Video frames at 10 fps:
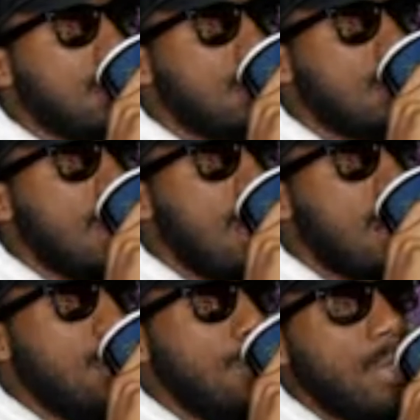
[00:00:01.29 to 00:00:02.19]
I don't
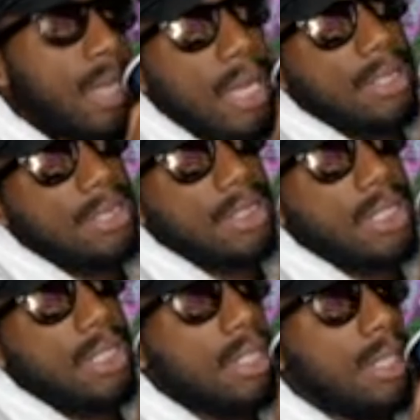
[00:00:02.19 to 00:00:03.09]
know if you guys
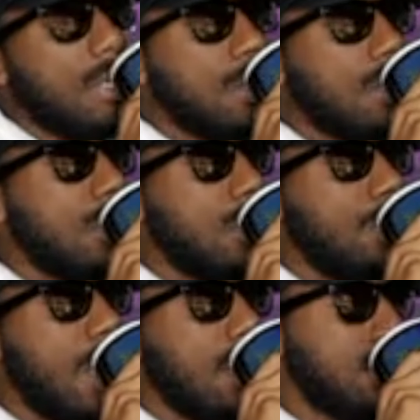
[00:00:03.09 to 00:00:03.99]
seen uh, the debates